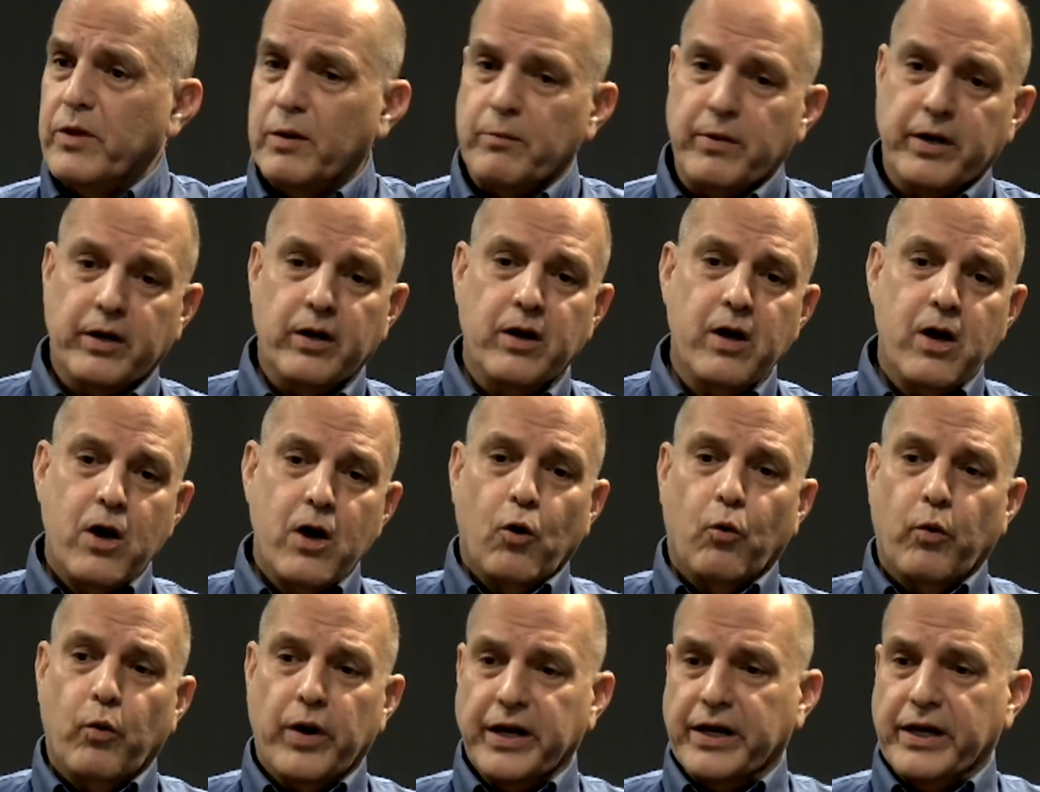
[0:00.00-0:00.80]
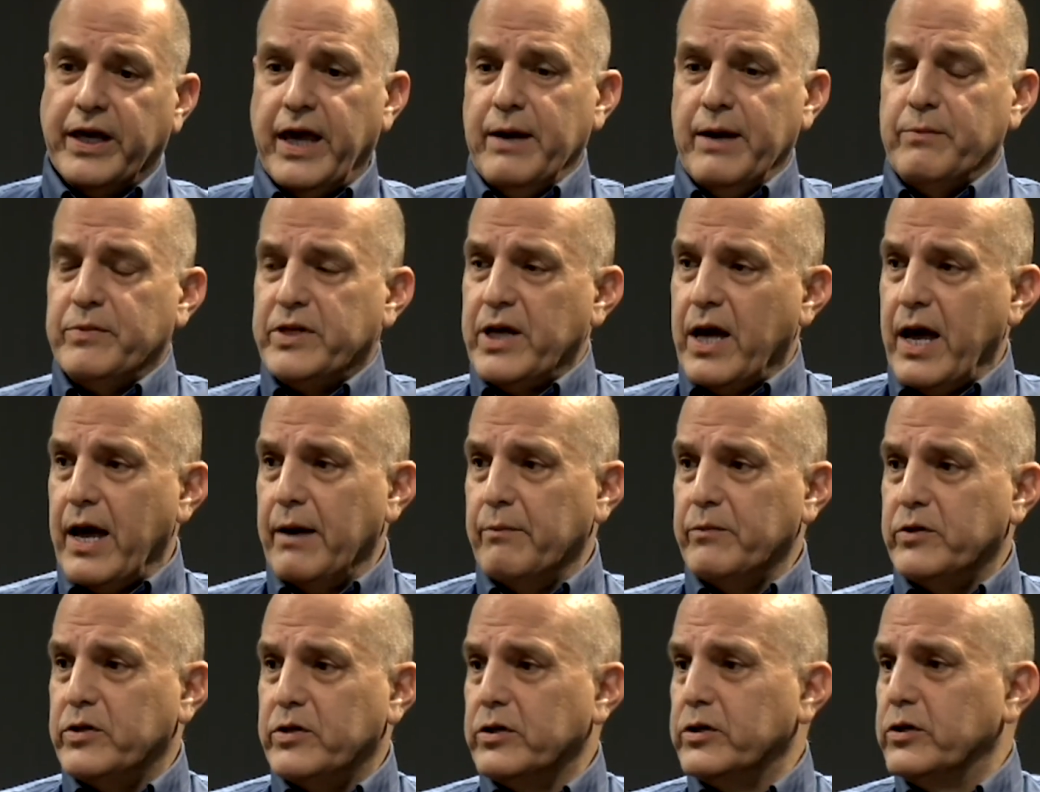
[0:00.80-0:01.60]
And when it came time
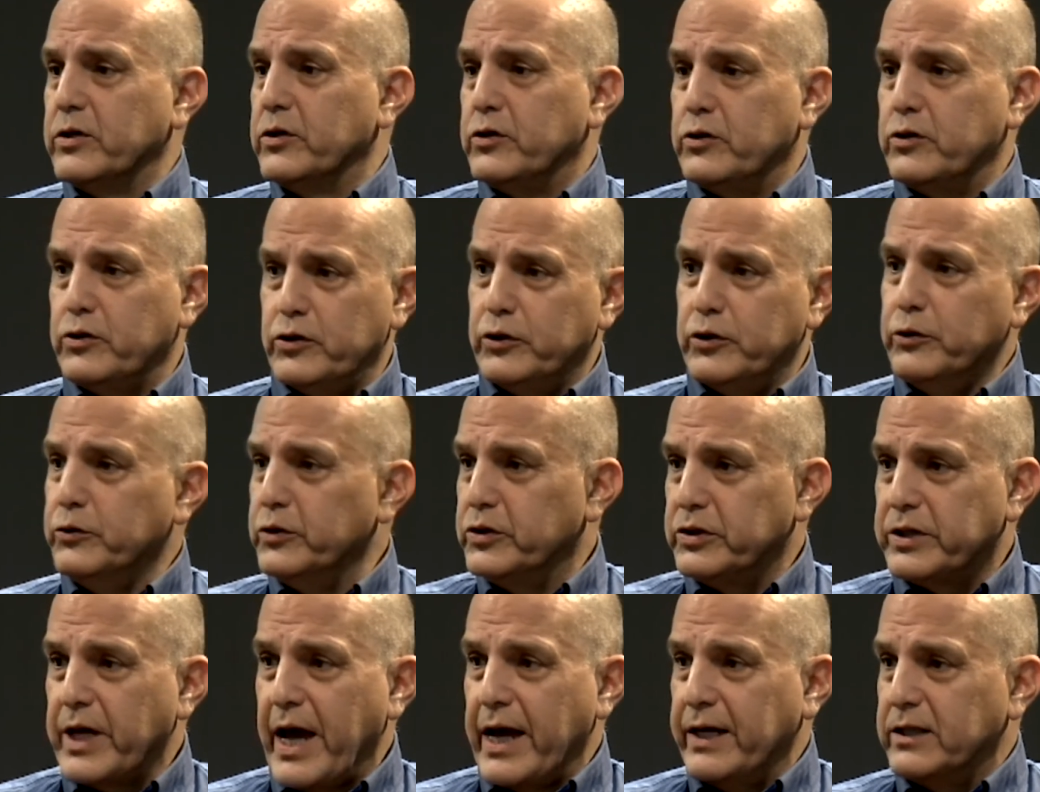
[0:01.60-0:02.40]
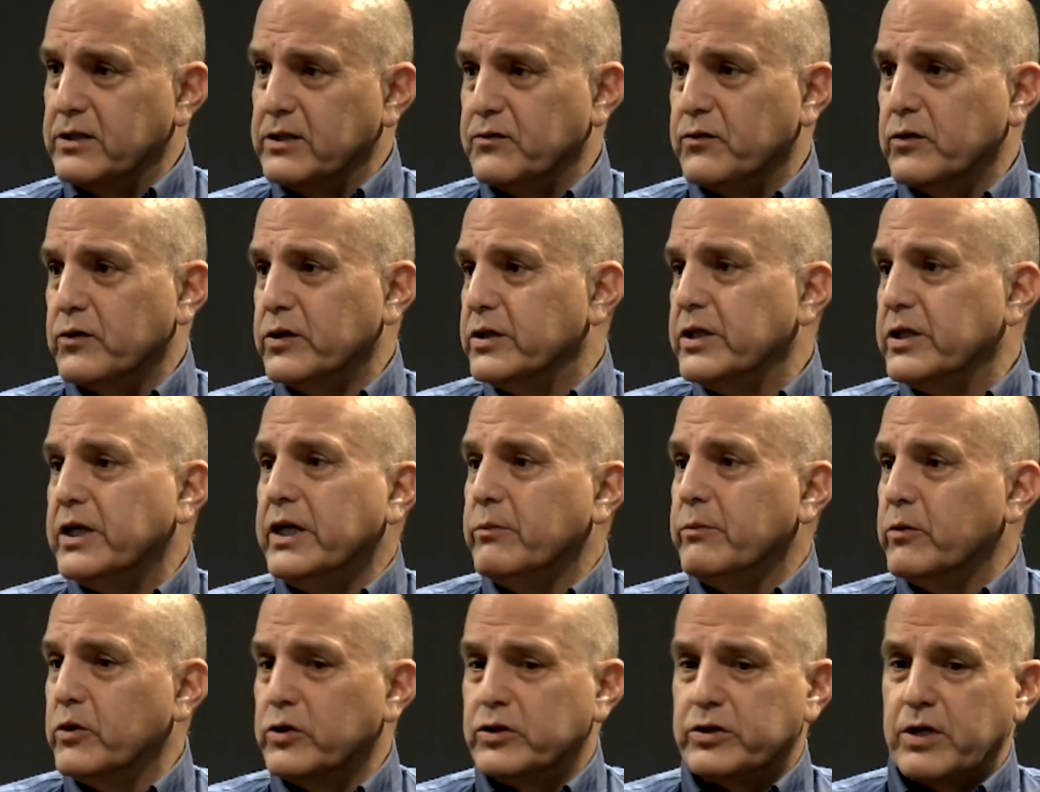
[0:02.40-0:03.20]
to choose sides for a team
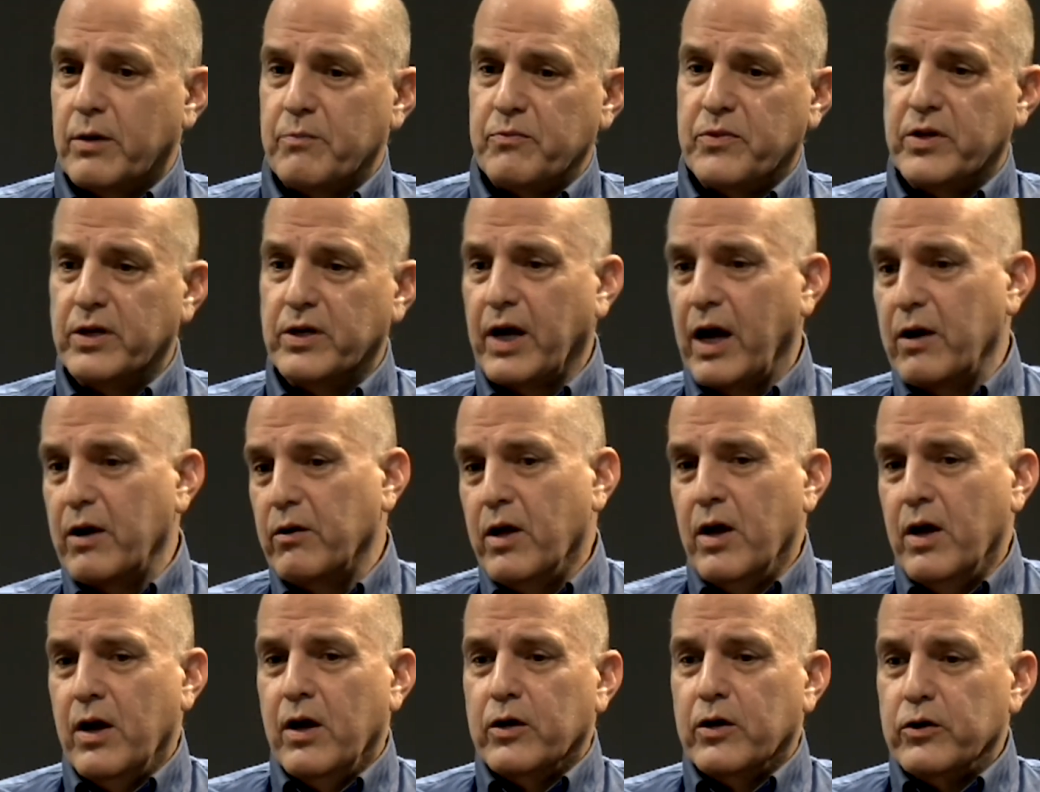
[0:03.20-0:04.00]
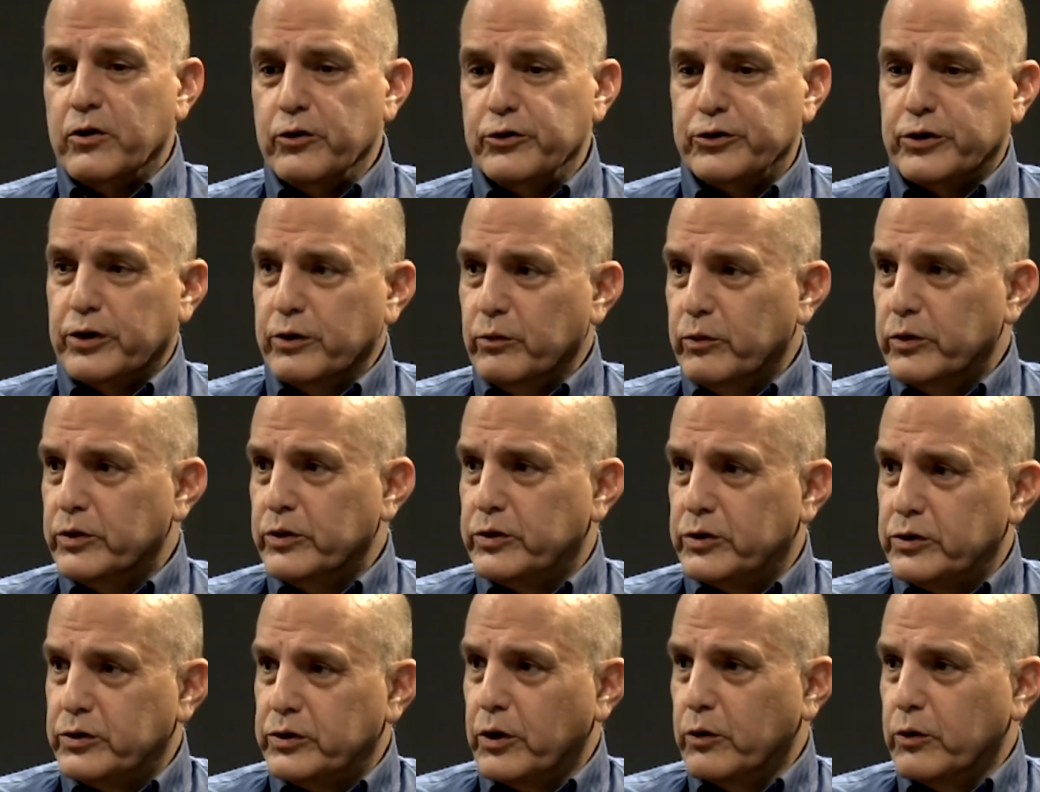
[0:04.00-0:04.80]
or something, I usually was
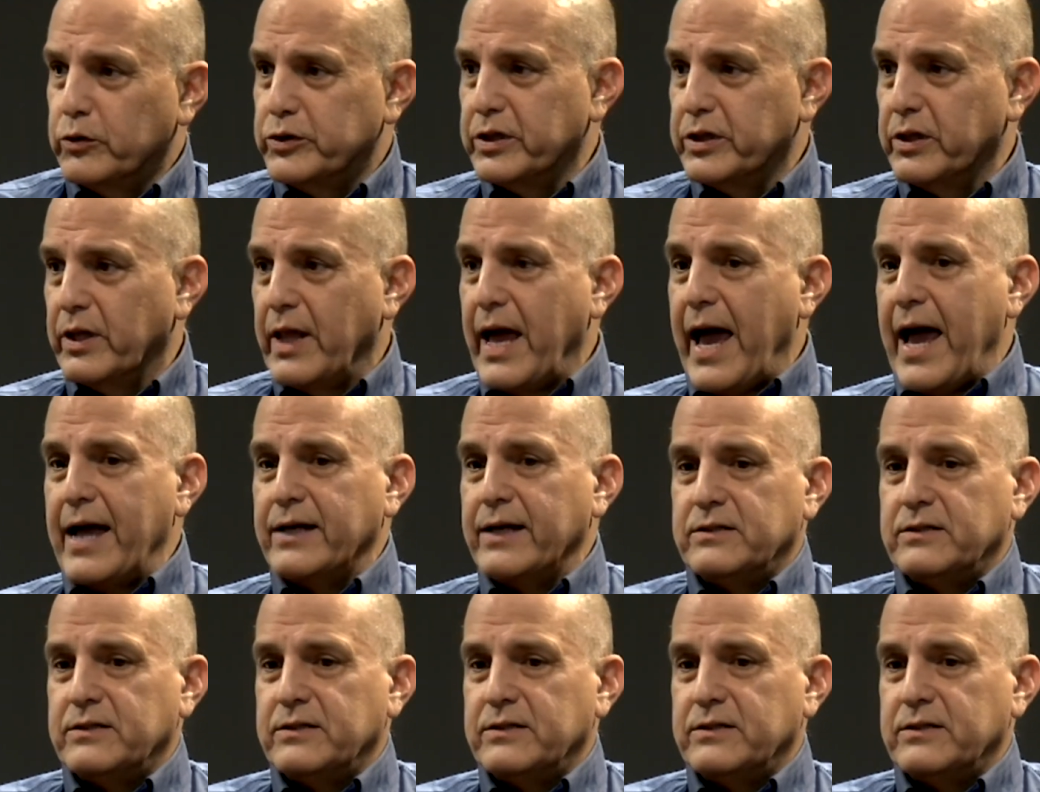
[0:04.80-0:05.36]
chosen last.